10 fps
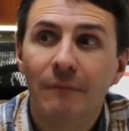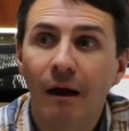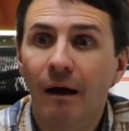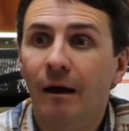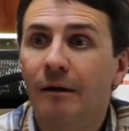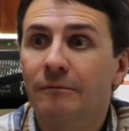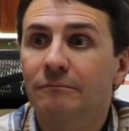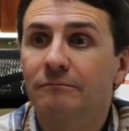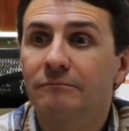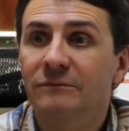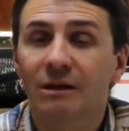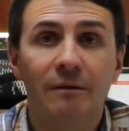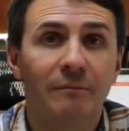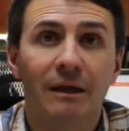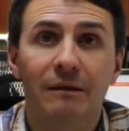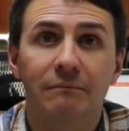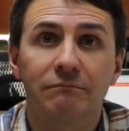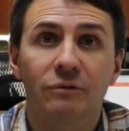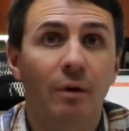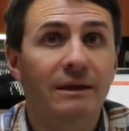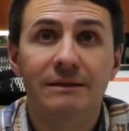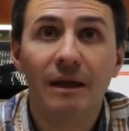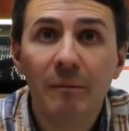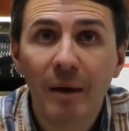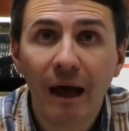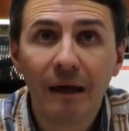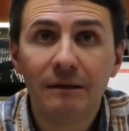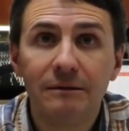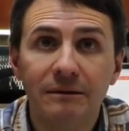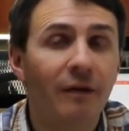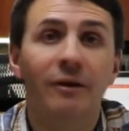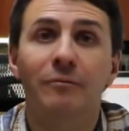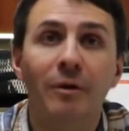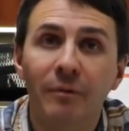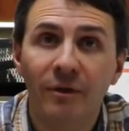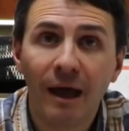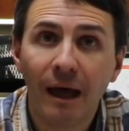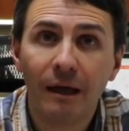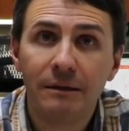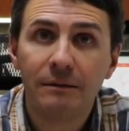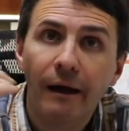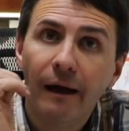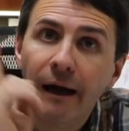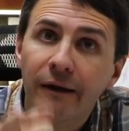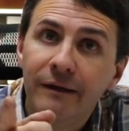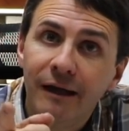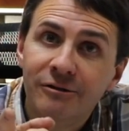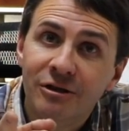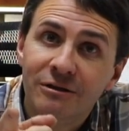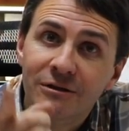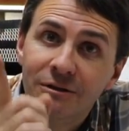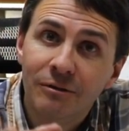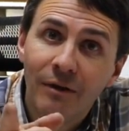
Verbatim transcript: Um, it's gonna make twice the impact. There's nothing wrong with that. I think I'll just do